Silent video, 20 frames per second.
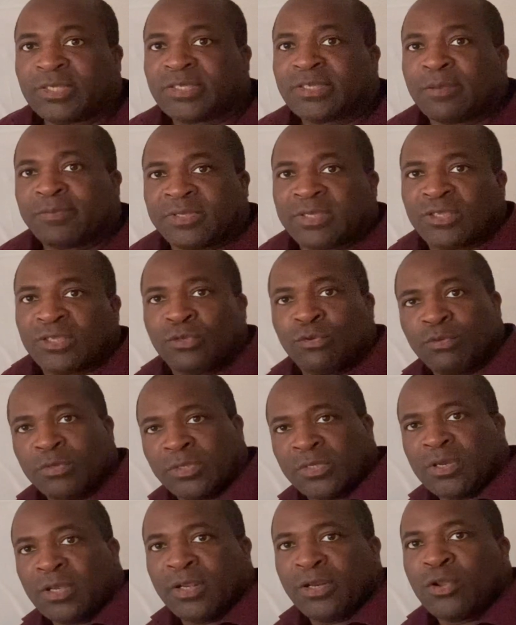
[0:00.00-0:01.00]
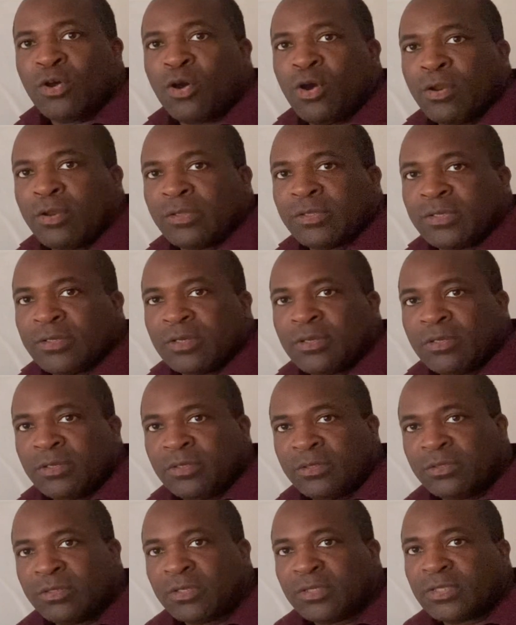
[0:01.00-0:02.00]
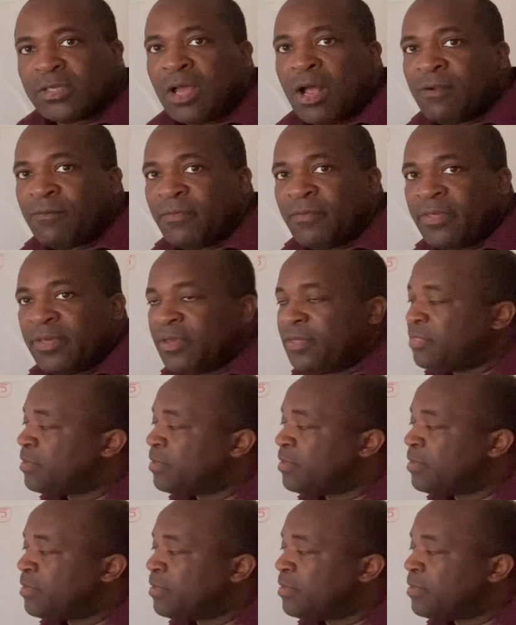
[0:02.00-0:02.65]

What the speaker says: substitution in order to solve the